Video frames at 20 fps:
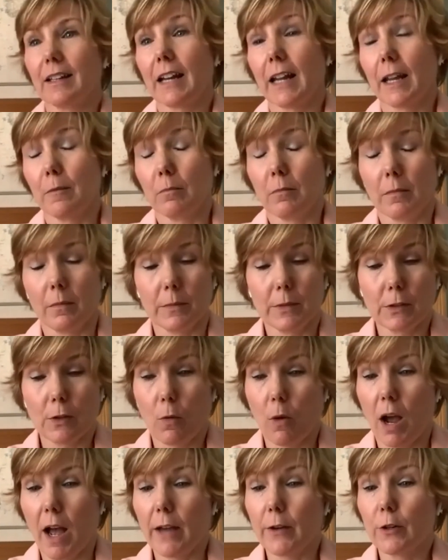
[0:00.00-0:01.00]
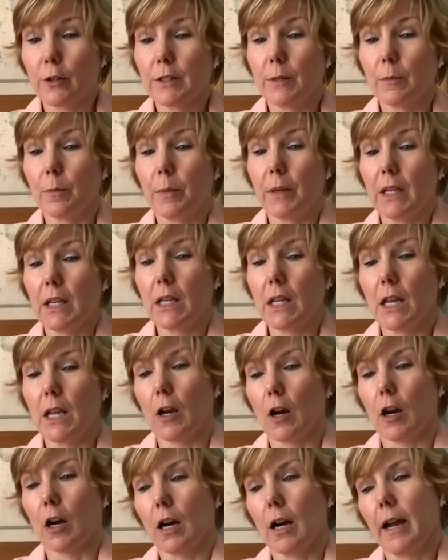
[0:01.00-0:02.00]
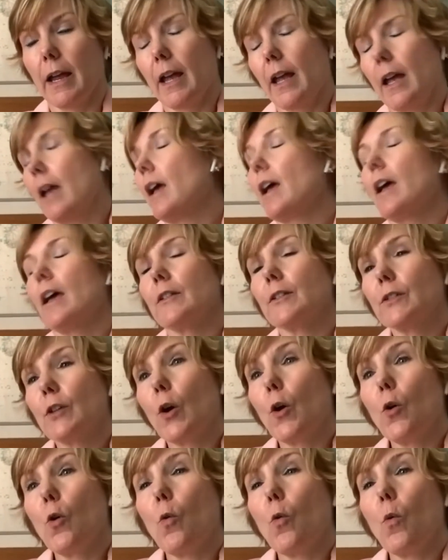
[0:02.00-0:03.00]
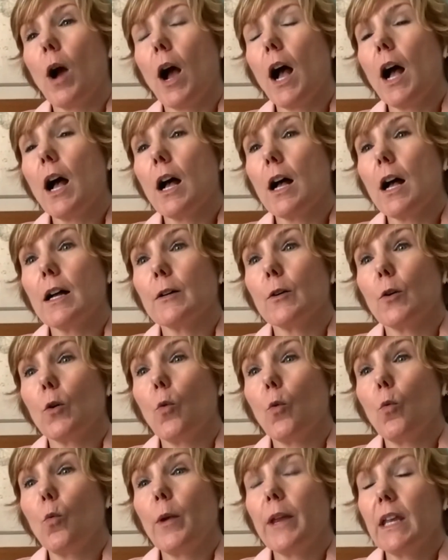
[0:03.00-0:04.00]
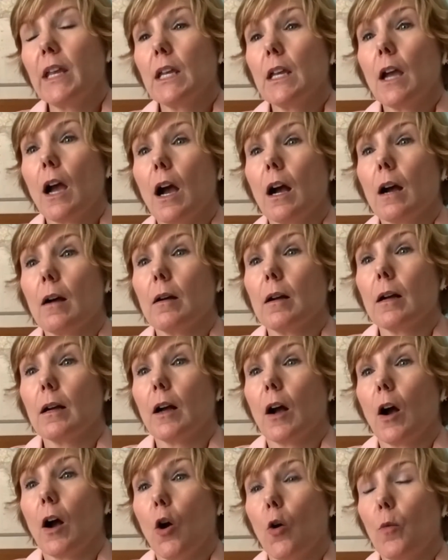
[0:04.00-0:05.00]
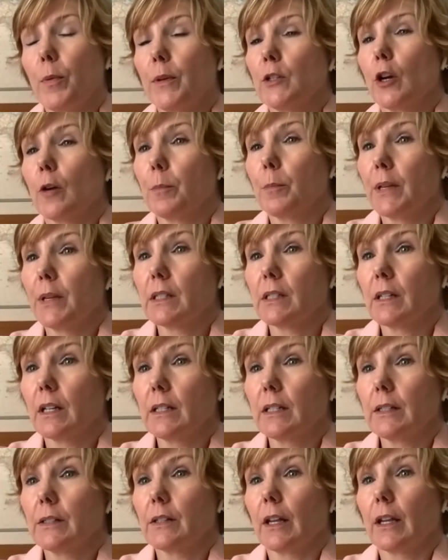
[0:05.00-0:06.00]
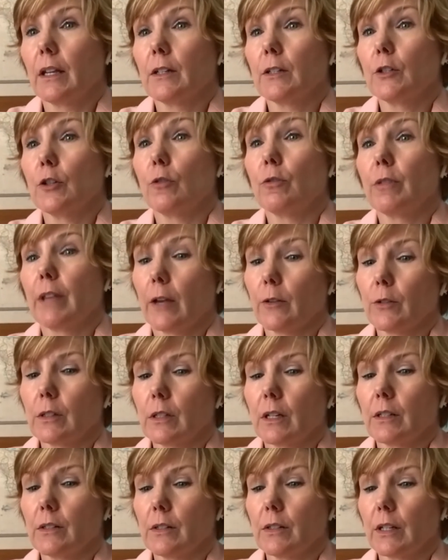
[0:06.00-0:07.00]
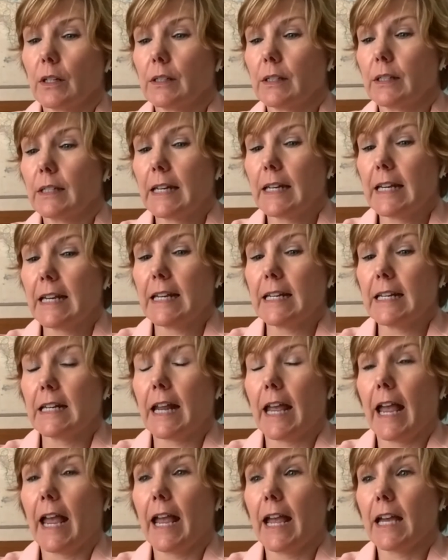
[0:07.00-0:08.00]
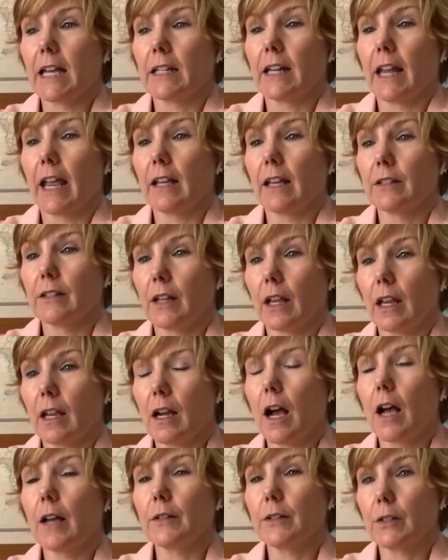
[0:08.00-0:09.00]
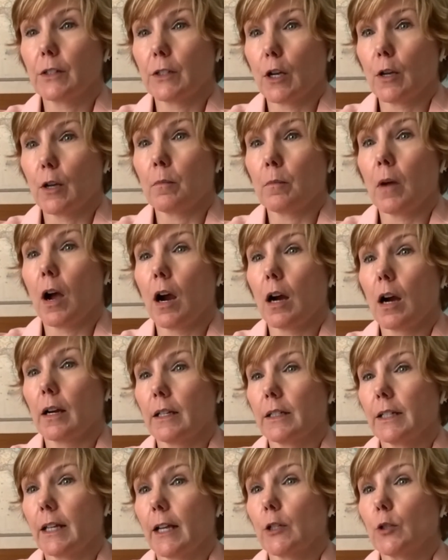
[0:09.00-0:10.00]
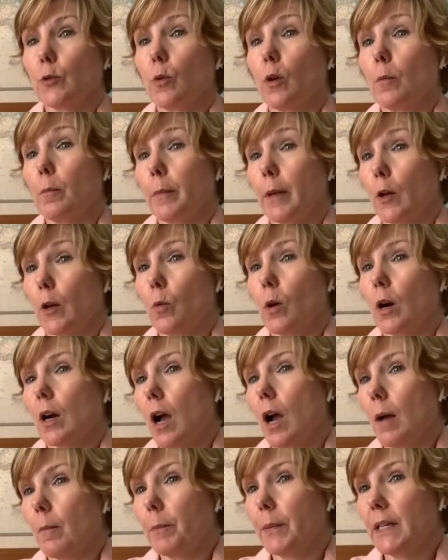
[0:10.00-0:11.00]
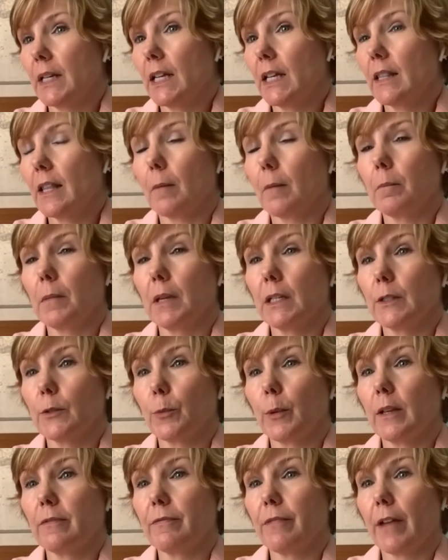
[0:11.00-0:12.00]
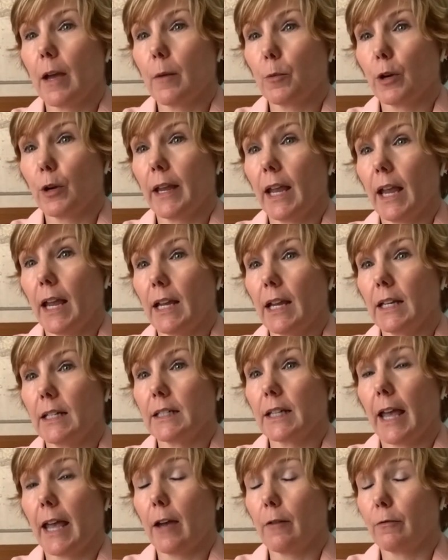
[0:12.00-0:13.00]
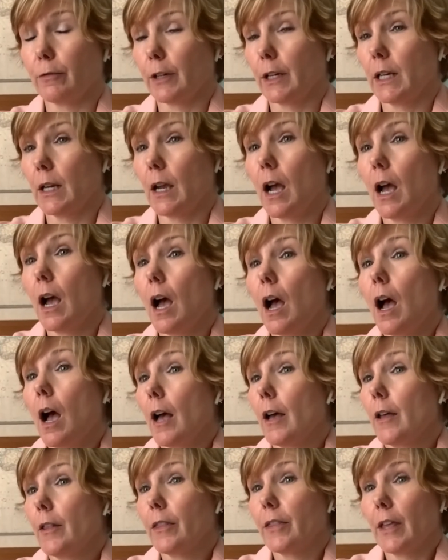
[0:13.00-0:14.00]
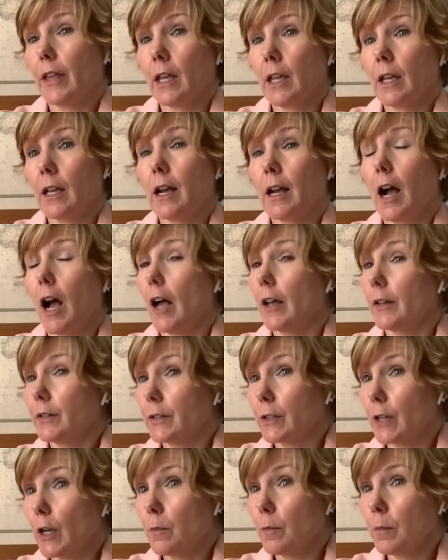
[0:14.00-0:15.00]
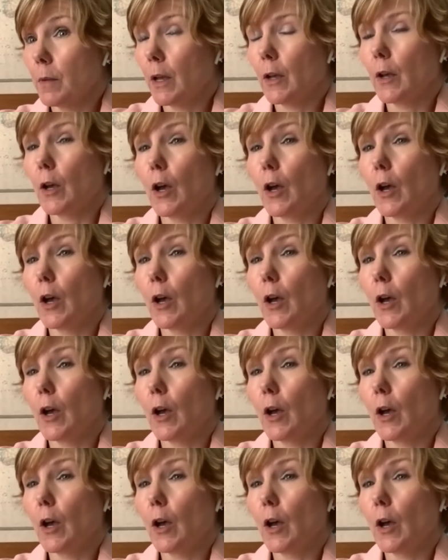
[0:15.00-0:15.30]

And I'm so honored to be here. So we opened our business in 2016, and as a custom architectural millwork company, that means we fabricate everything custom,